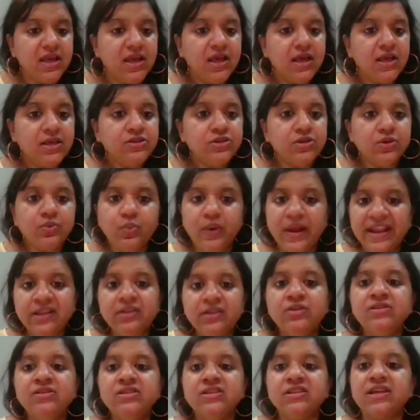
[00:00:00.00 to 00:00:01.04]
So when
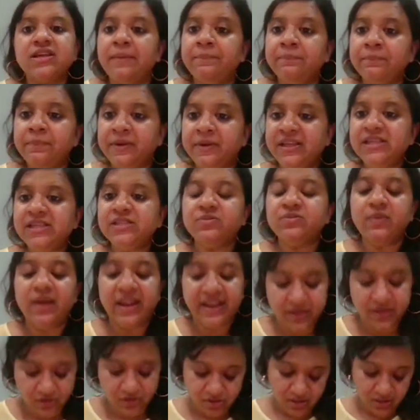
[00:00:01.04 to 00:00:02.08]
those companies
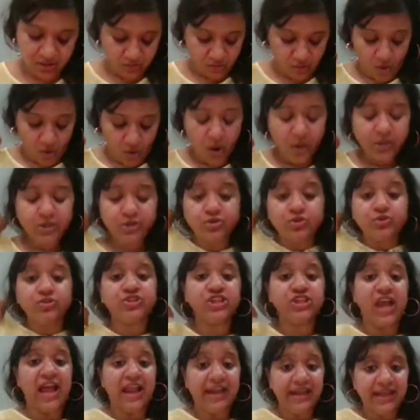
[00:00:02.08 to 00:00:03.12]
went to the court to
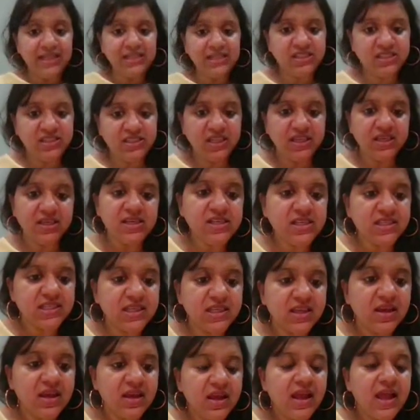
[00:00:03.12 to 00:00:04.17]
challenge this,
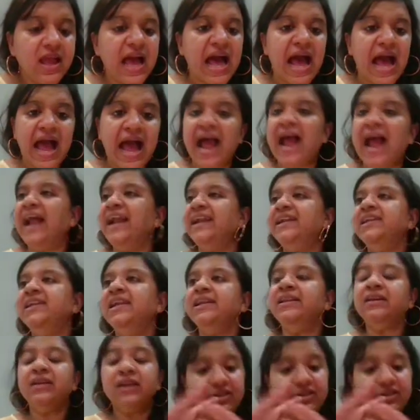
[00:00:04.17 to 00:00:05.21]
and then
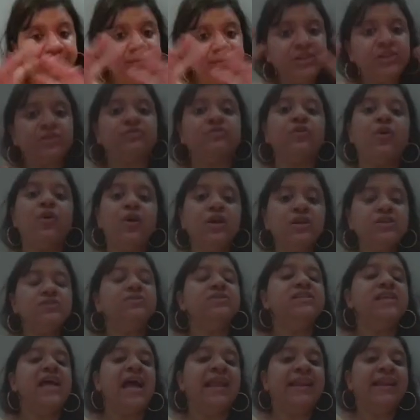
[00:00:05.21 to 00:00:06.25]
the government, of course,
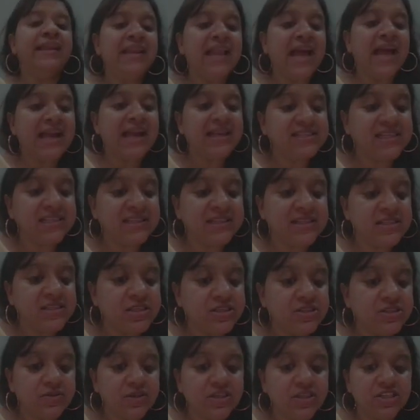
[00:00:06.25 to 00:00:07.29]
was analyzing the
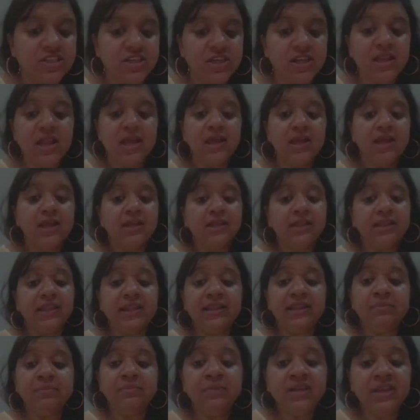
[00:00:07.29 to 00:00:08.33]
situation. Then
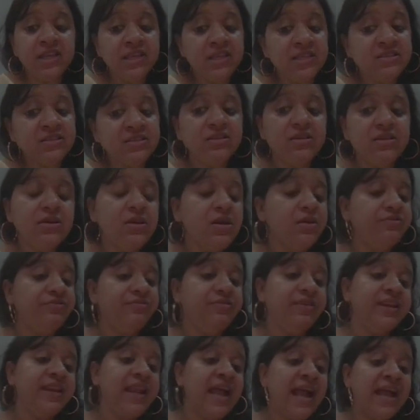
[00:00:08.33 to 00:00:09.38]
the Ministry of
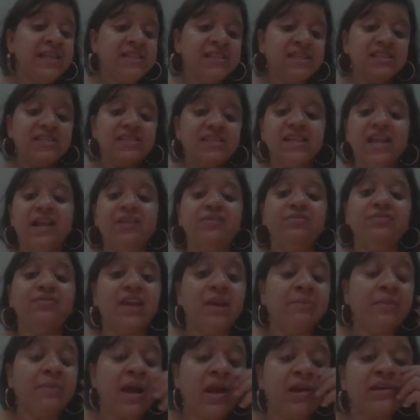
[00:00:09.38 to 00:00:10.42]
Finance itself
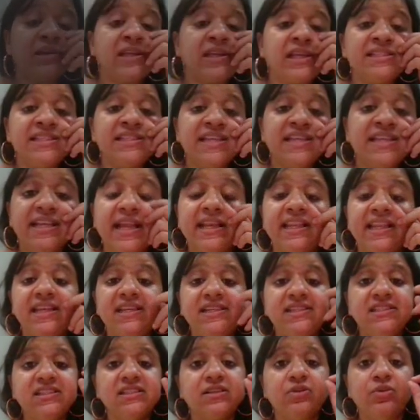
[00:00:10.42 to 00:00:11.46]
came out and said that
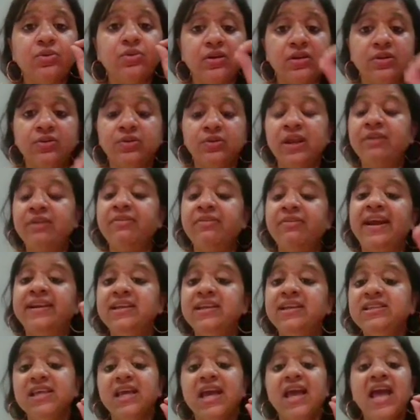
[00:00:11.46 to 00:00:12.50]
this
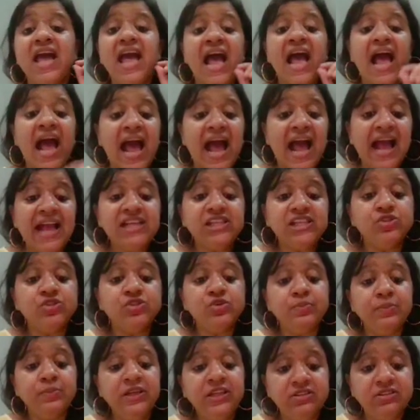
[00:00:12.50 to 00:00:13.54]
coronavirus has to
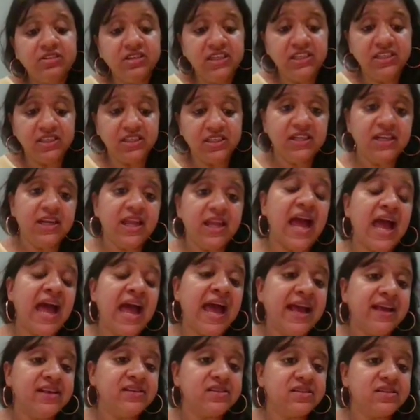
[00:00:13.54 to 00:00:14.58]
be treated
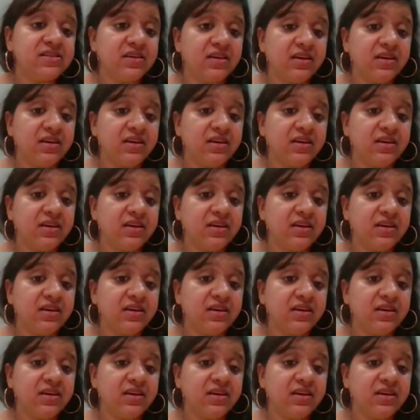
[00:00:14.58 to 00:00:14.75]
as,